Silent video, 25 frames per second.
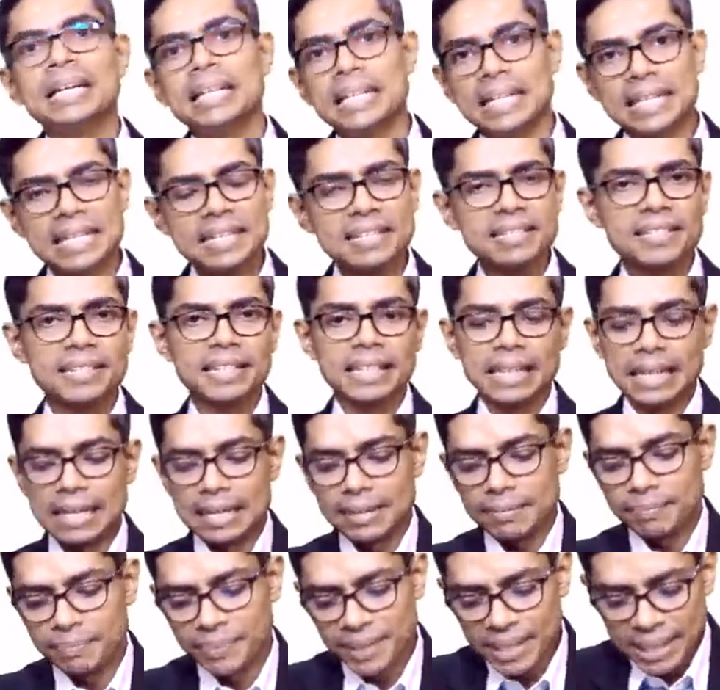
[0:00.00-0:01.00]
It is
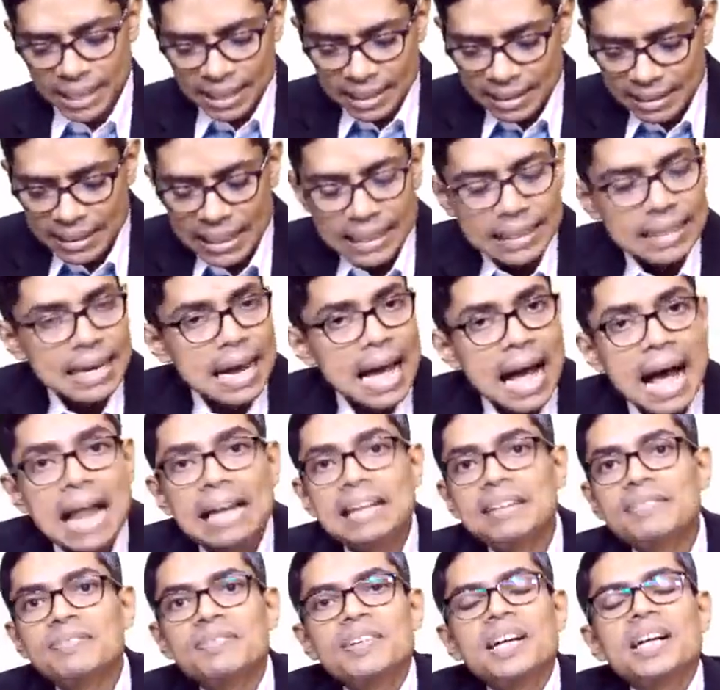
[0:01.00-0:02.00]
said that
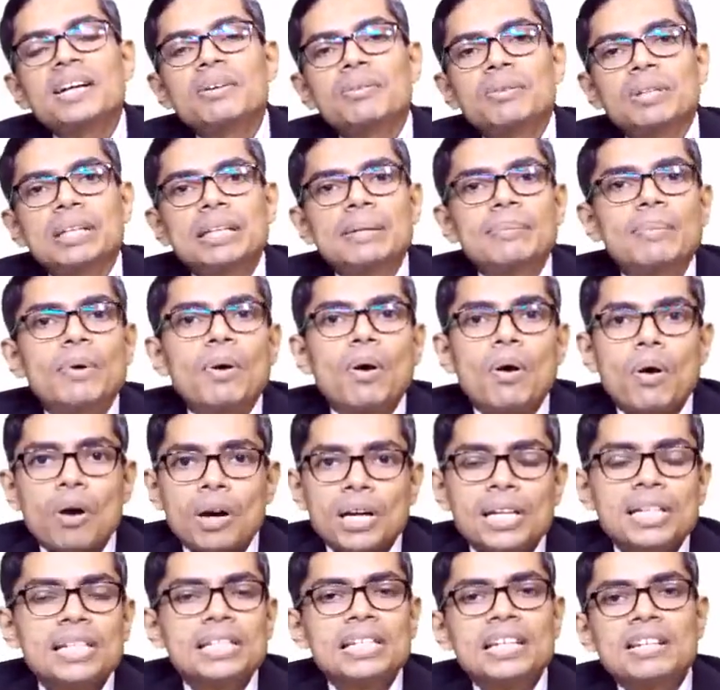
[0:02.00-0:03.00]
alpha wave
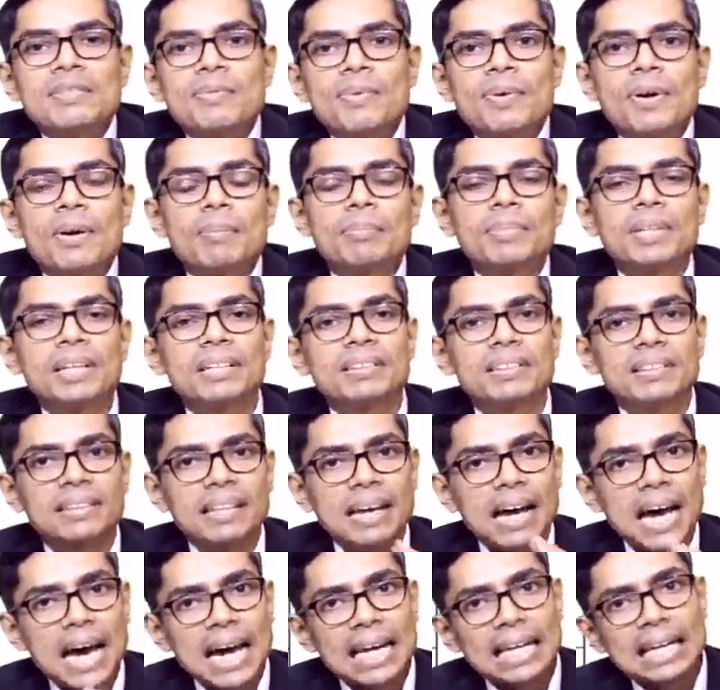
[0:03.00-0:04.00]
originates from the
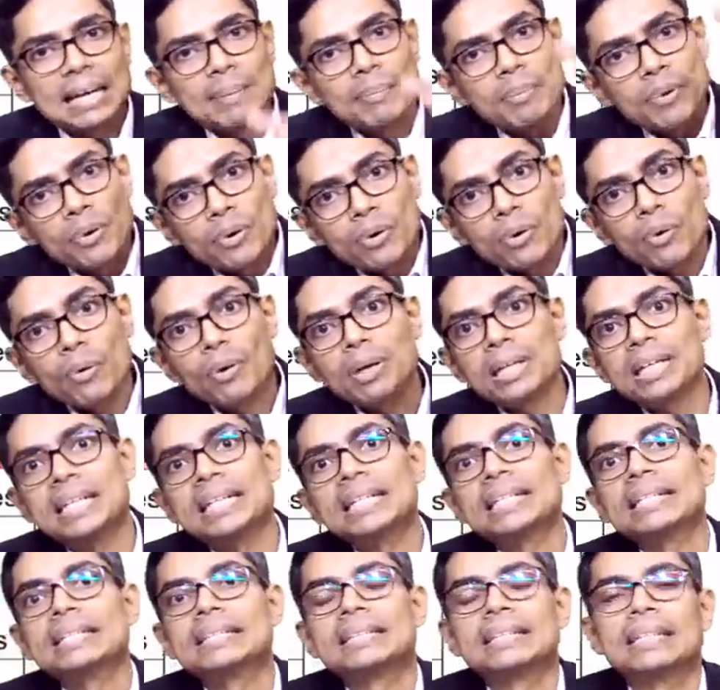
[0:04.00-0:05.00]

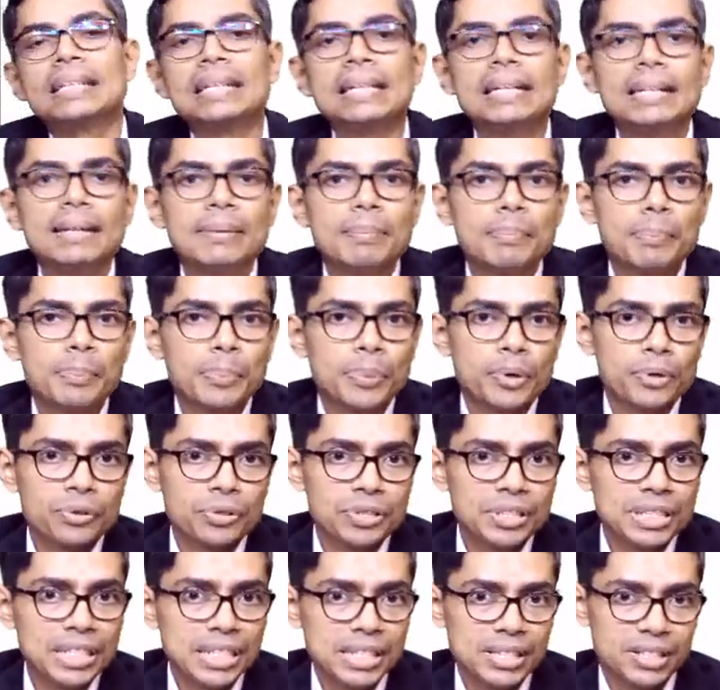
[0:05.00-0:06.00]
thalamocortical
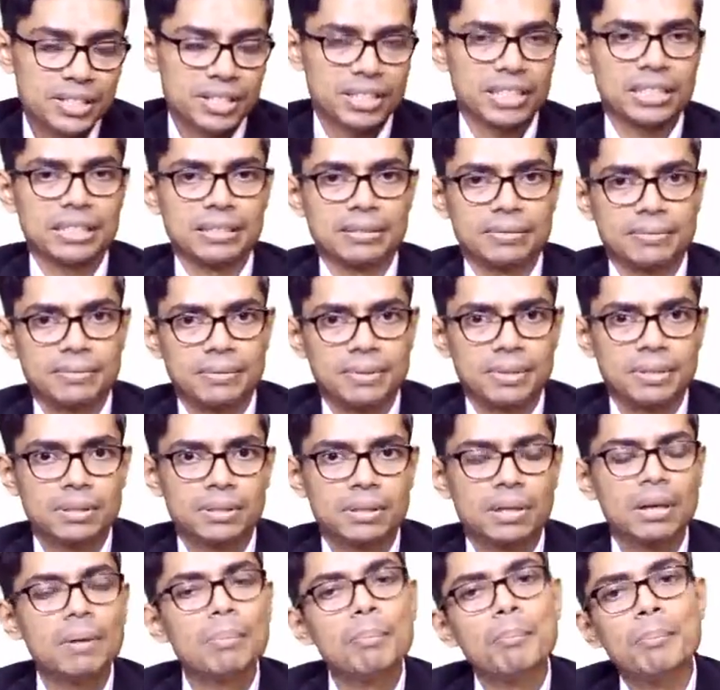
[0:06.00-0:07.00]
projection
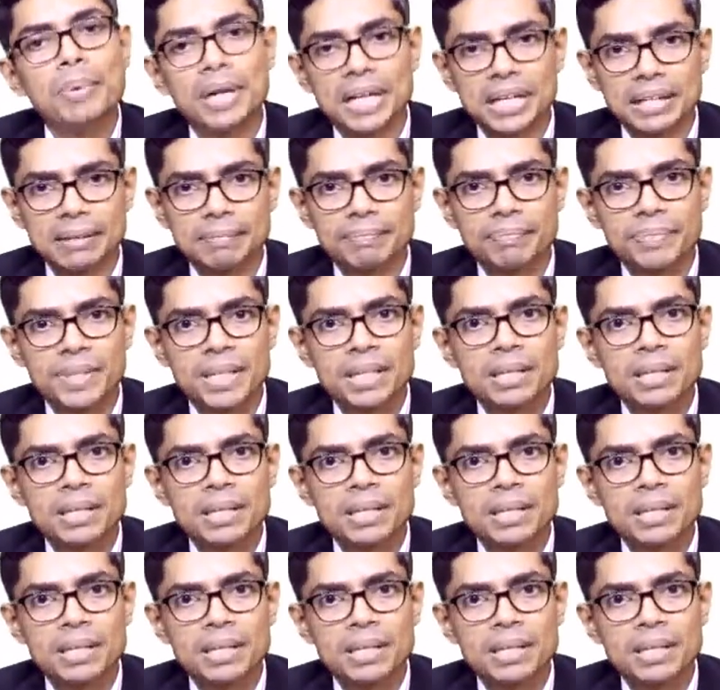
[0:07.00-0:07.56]
of brain,